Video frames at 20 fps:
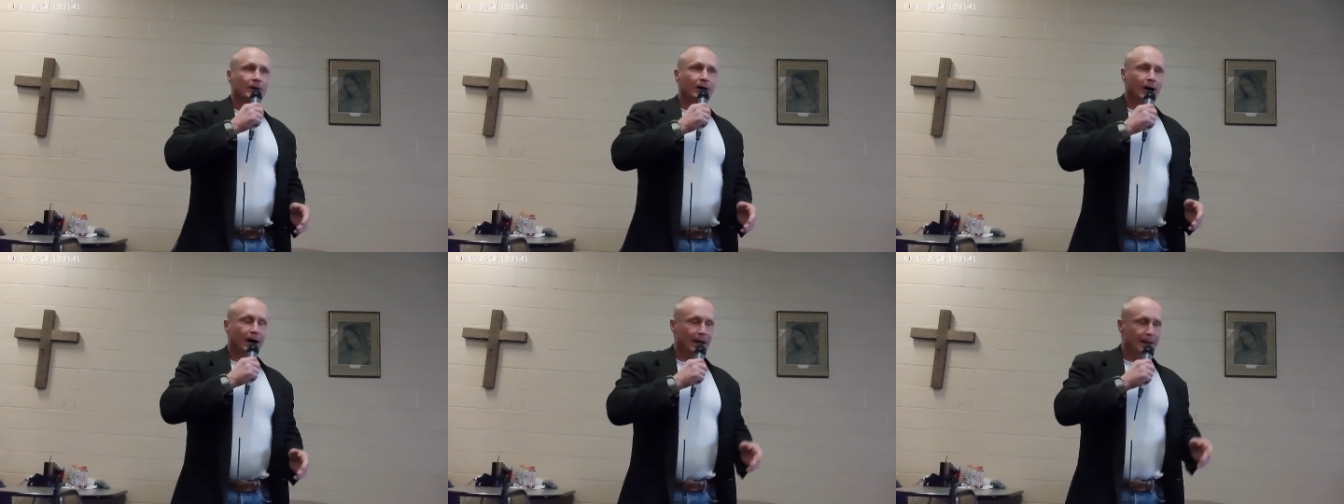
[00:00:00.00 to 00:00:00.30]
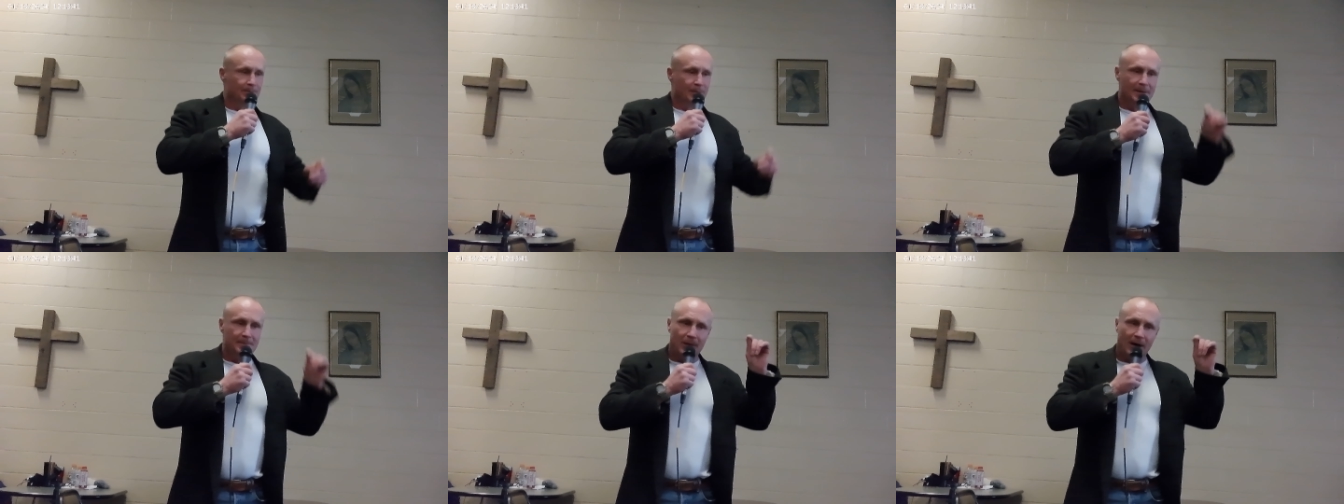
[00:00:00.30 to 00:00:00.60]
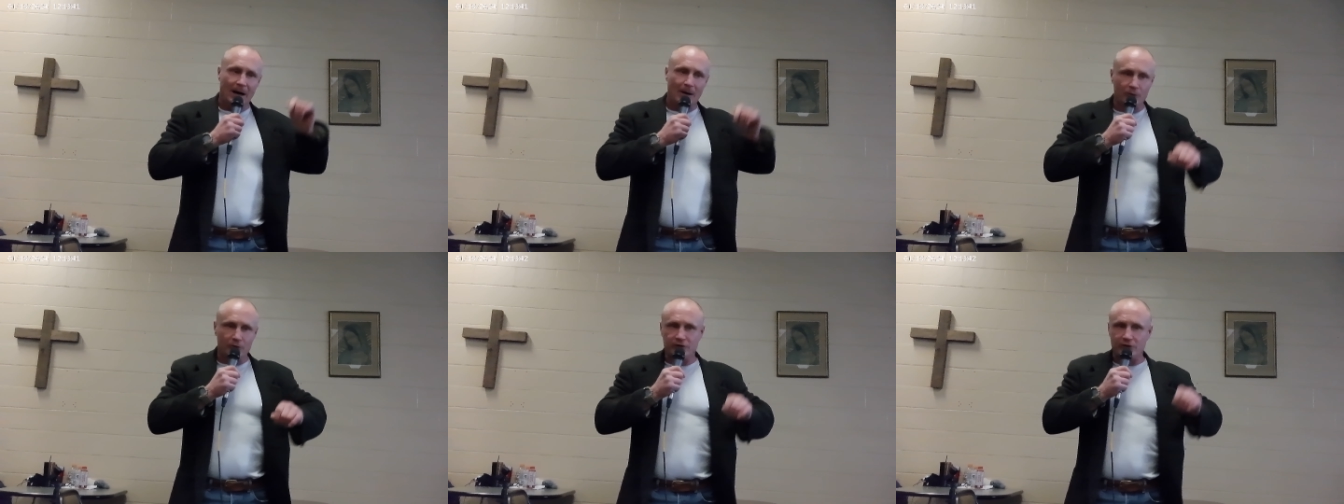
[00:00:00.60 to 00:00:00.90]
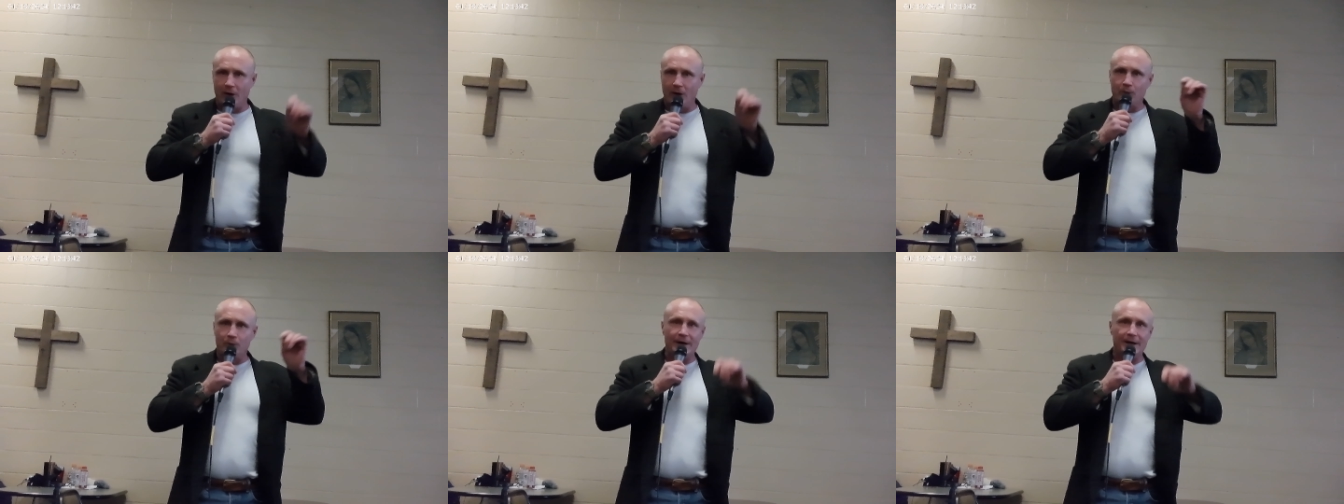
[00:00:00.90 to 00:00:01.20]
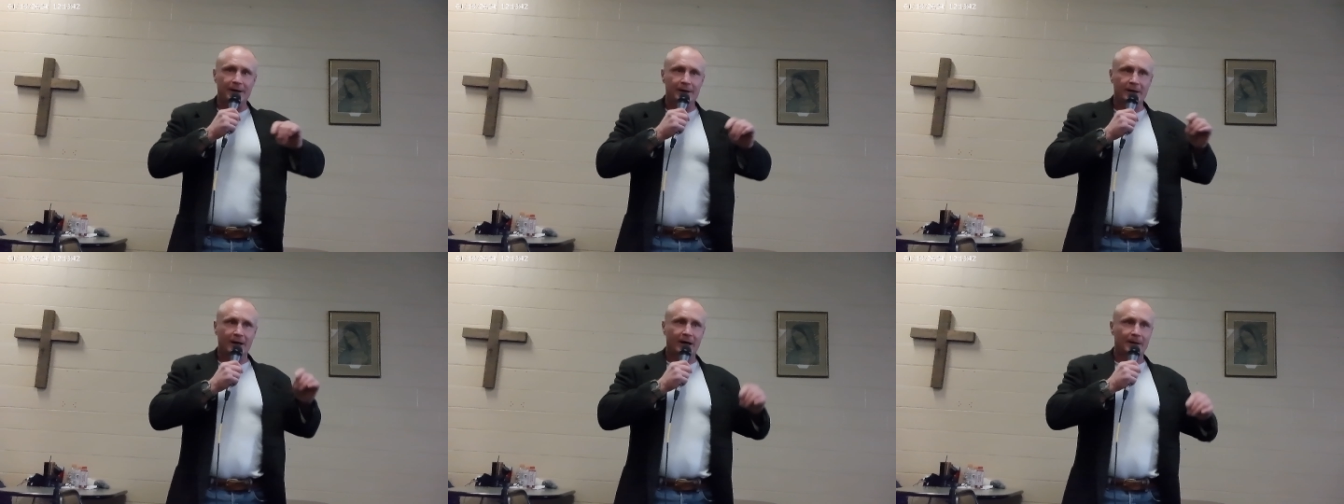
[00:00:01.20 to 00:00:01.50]
I had my Bibles all
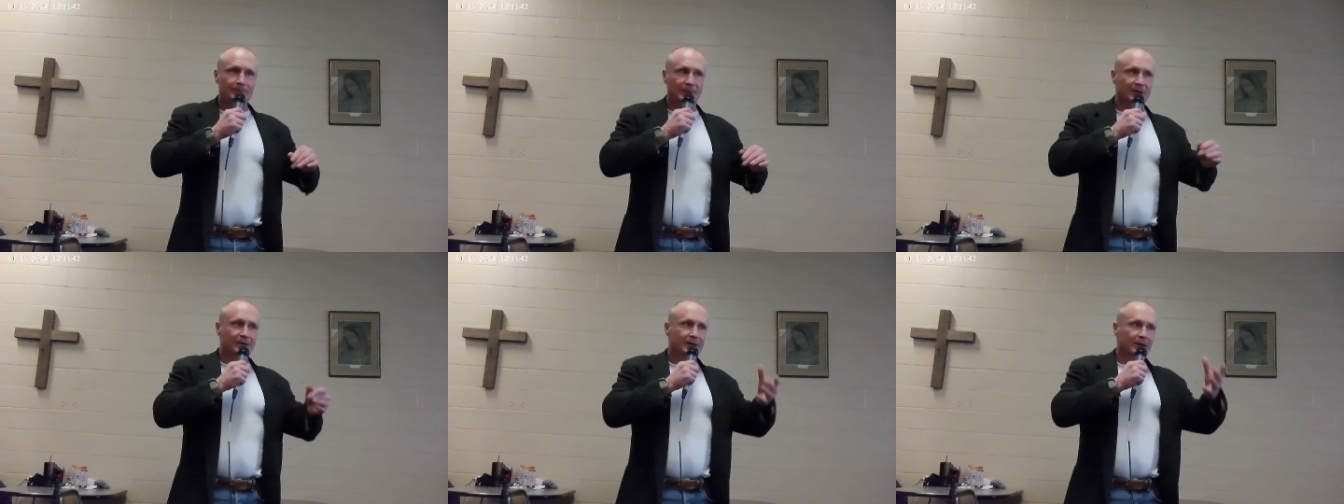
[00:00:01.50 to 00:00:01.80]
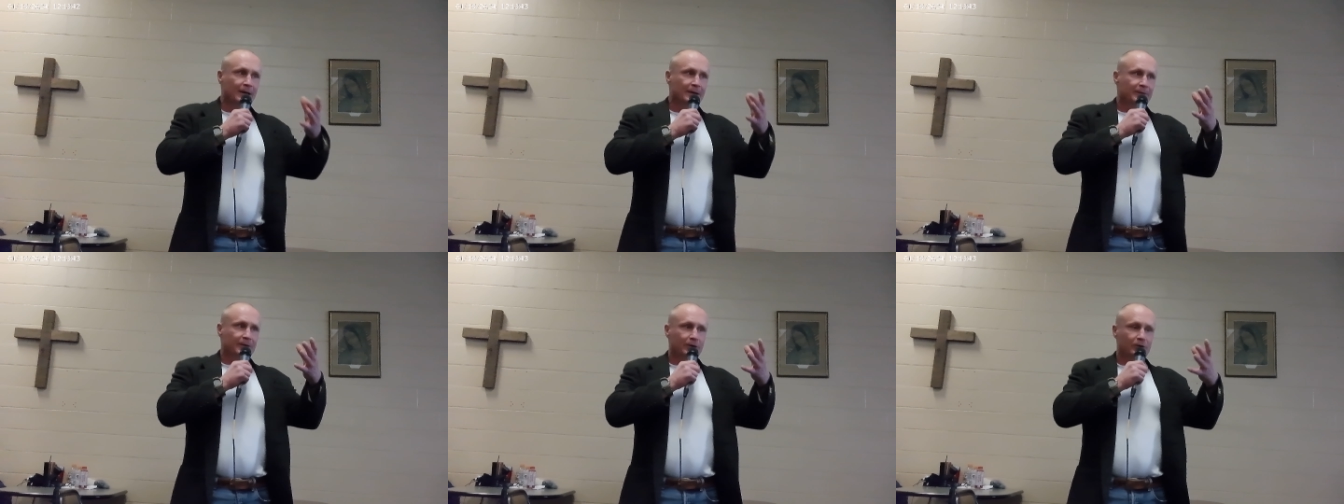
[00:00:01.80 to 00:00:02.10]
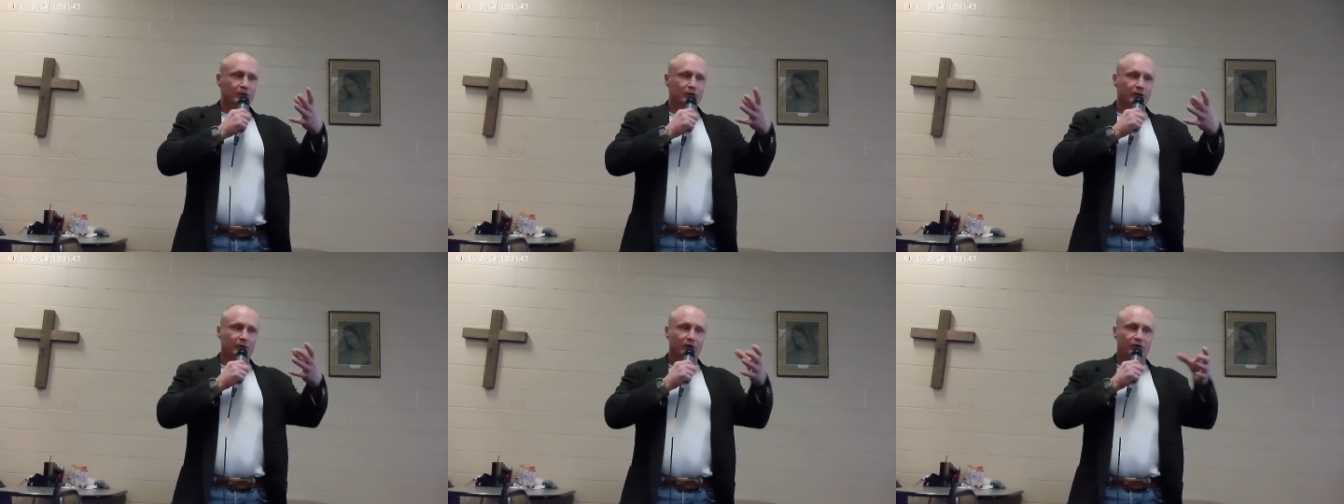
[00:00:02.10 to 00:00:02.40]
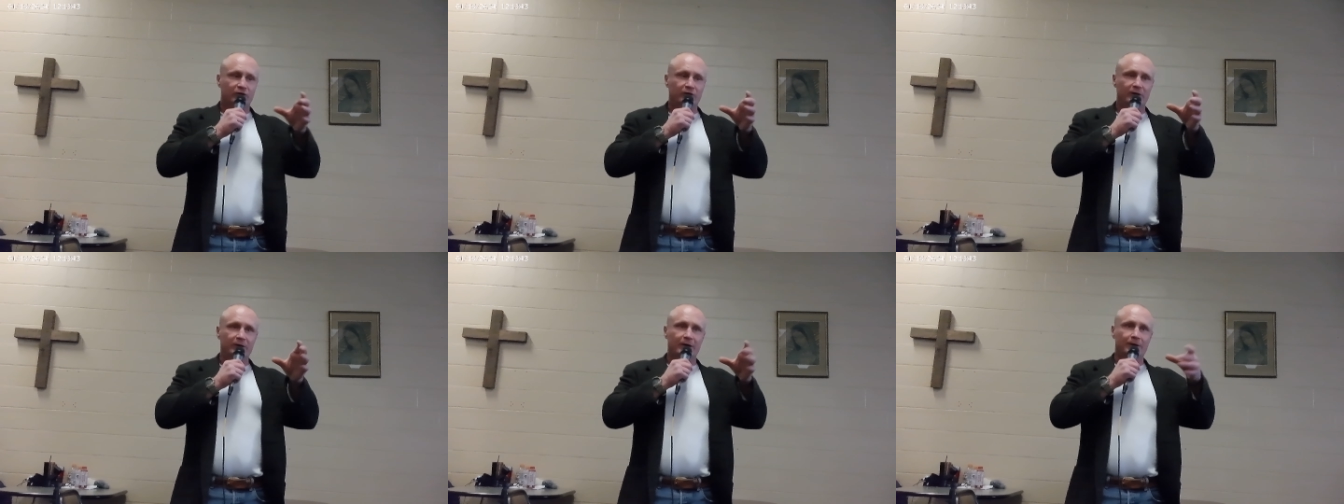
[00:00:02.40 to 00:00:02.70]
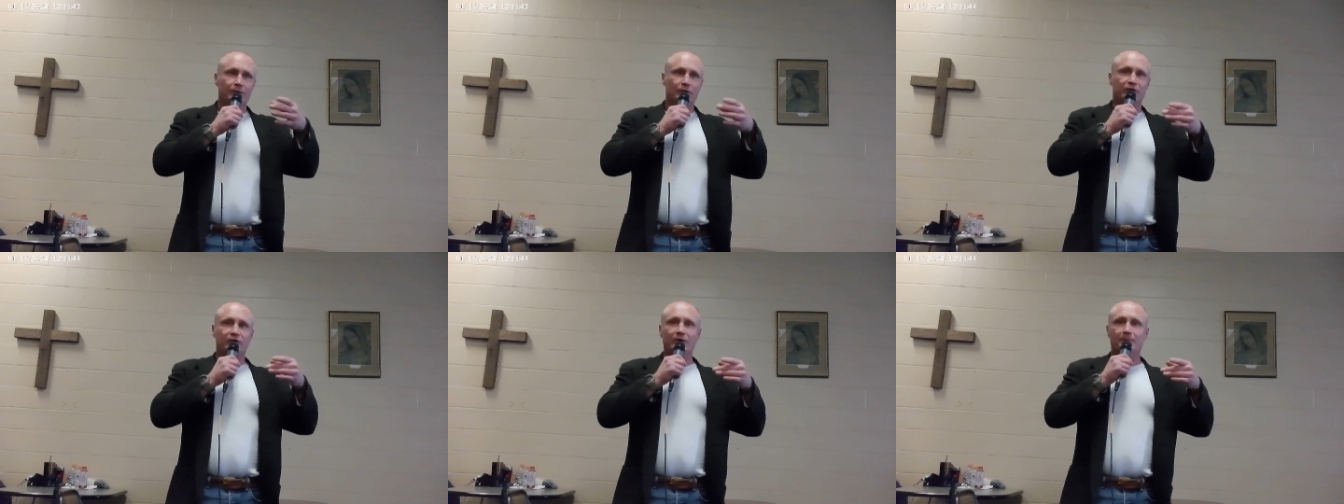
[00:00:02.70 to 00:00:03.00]
written up, and there you could see that
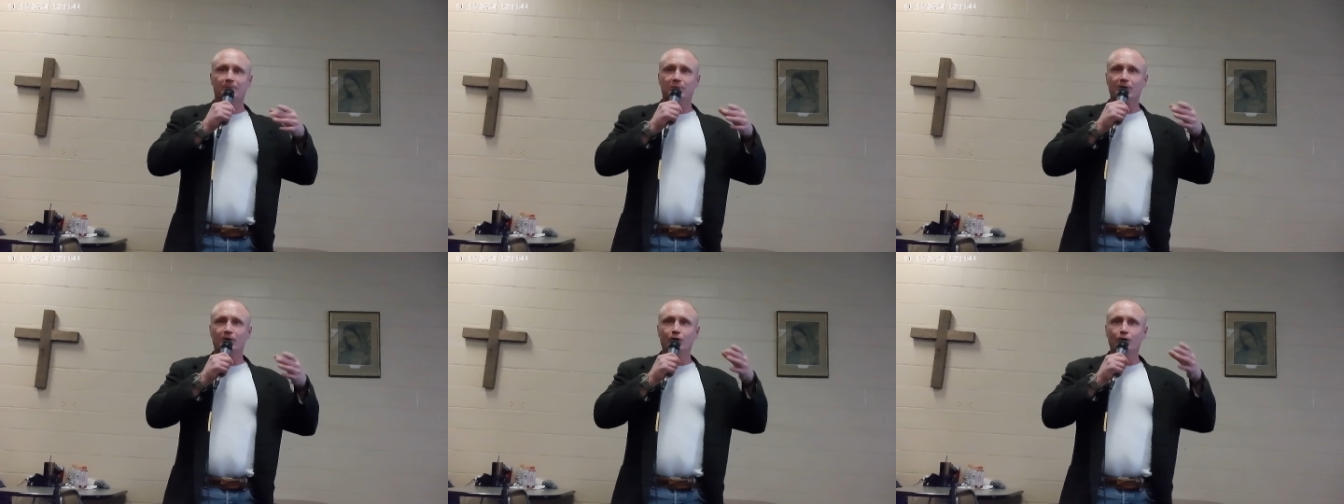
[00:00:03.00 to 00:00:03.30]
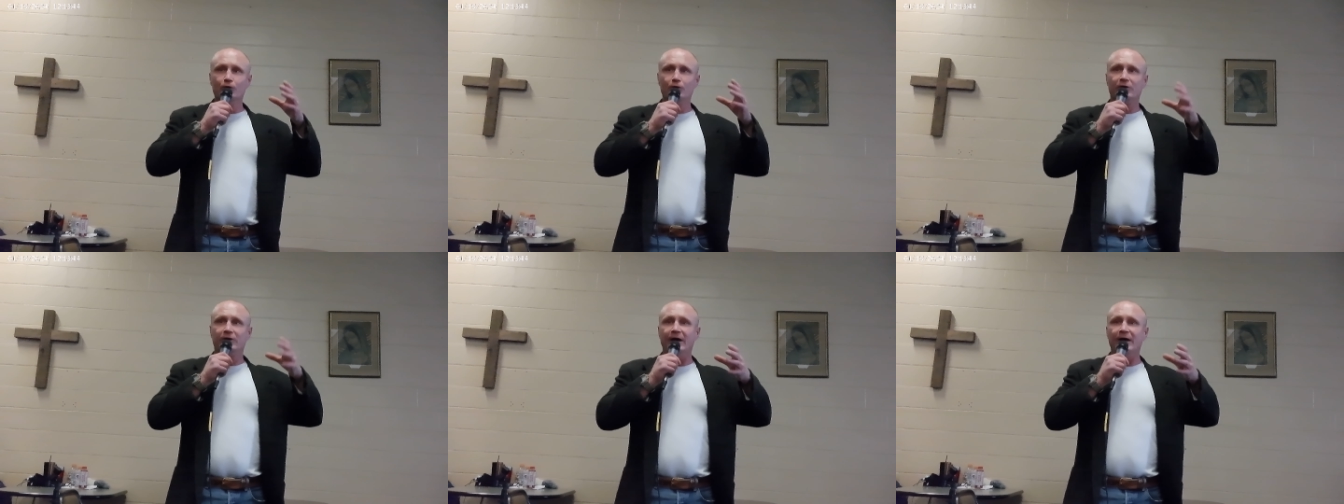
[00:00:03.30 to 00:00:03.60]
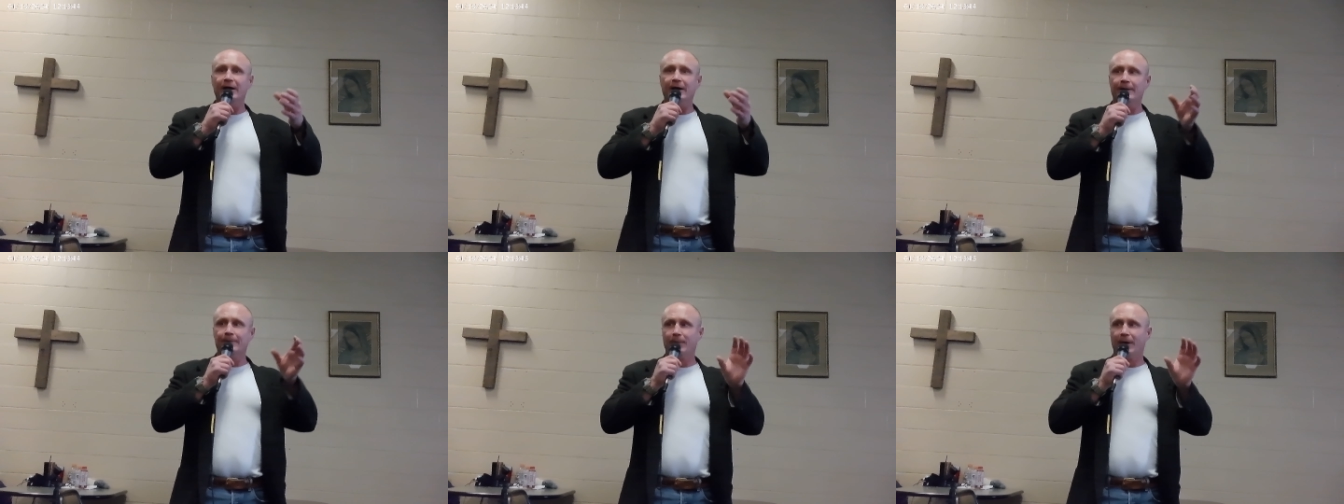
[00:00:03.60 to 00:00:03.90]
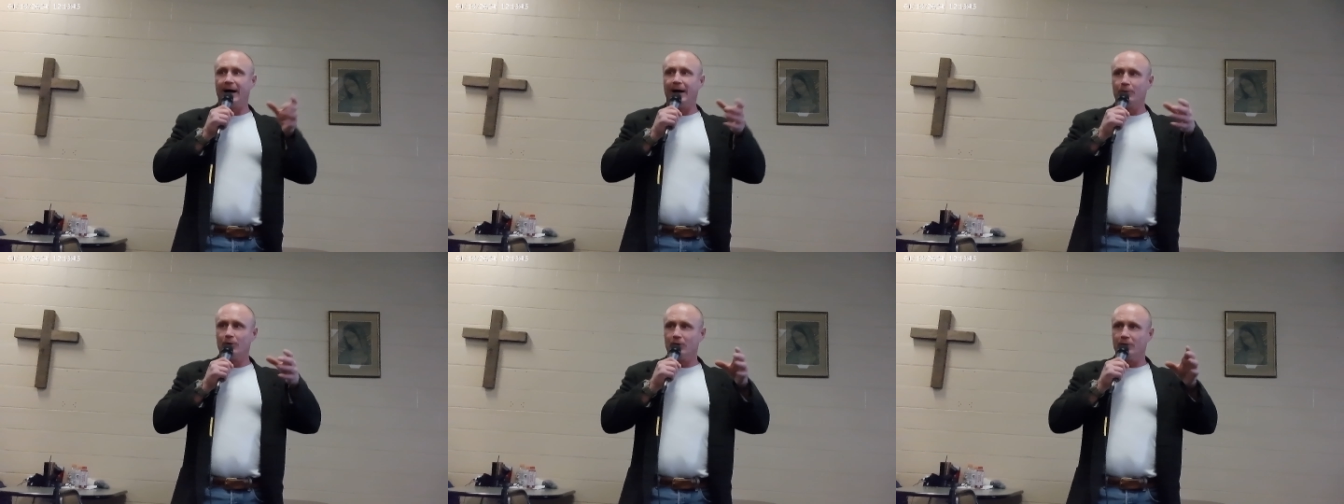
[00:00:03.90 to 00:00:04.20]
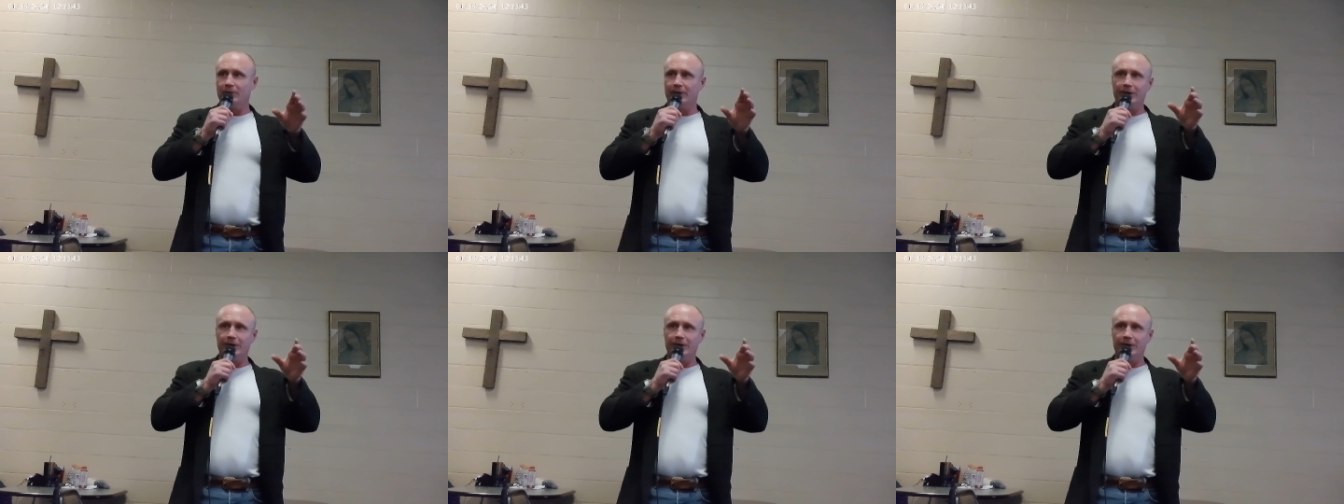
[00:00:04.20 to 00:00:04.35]
it was the blue Gideon Bible,